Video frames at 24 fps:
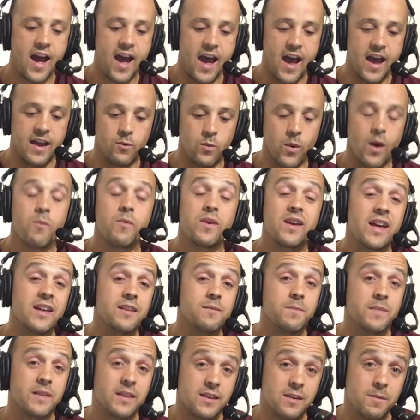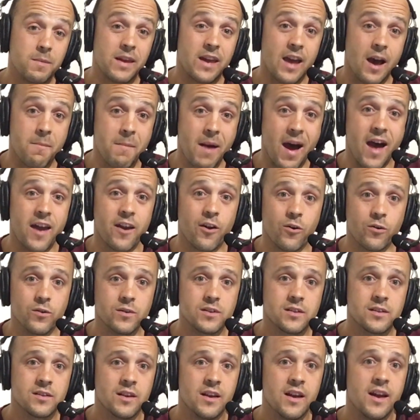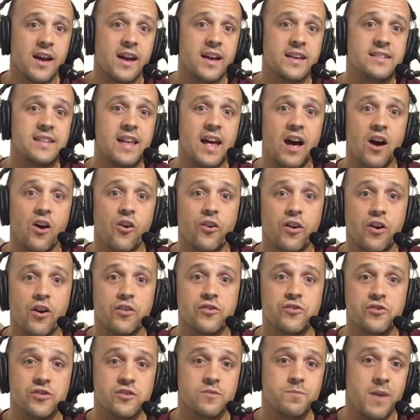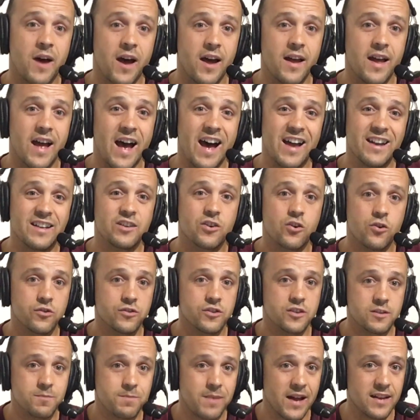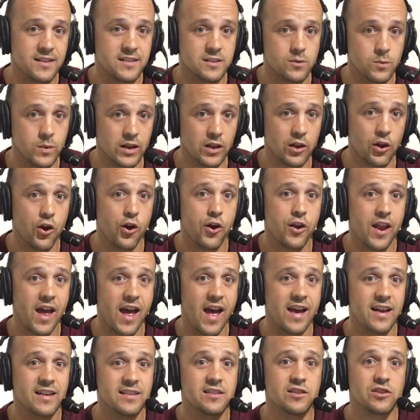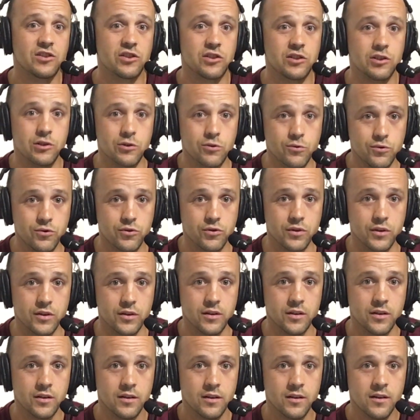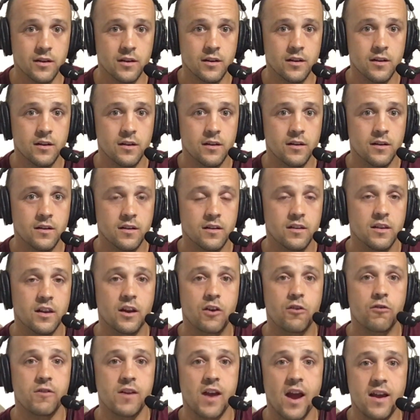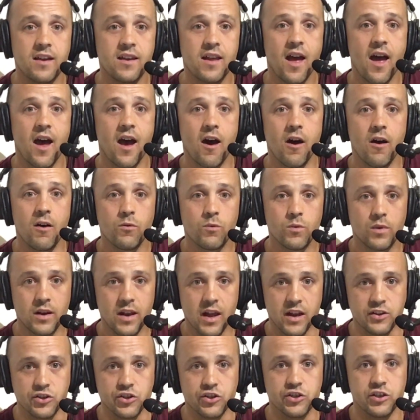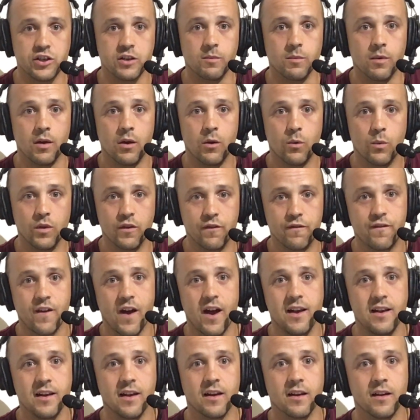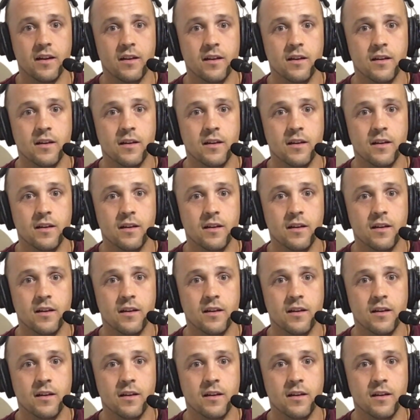And when we get to become adults, it's that unconscious patterns that we learn as children that create our relationship with failure.